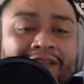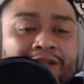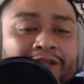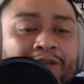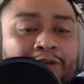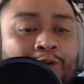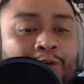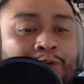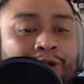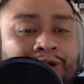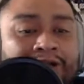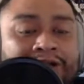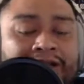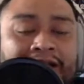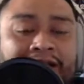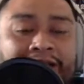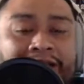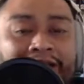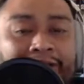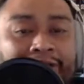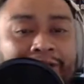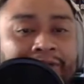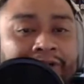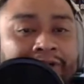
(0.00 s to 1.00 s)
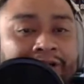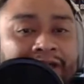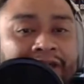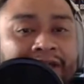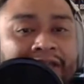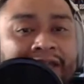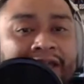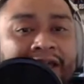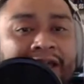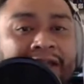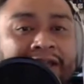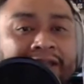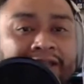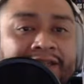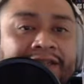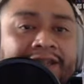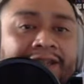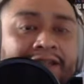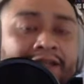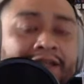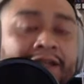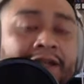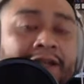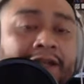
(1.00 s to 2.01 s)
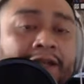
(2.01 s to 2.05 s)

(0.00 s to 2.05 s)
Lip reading: storytelling really lends